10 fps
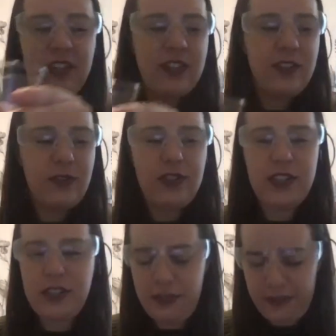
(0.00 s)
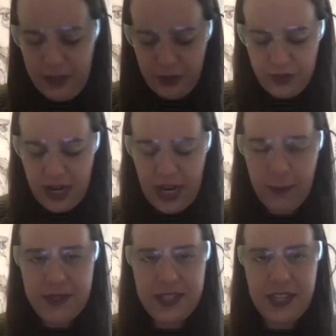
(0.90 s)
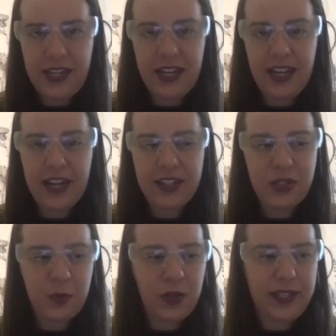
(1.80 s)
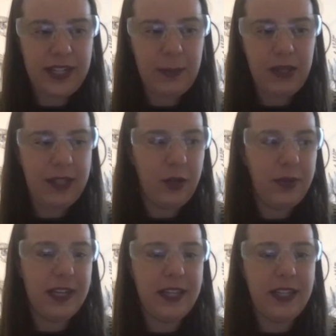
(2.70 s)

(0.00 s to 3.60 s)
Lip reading: So just a few drops, then you can kind of swirl it up a little bit.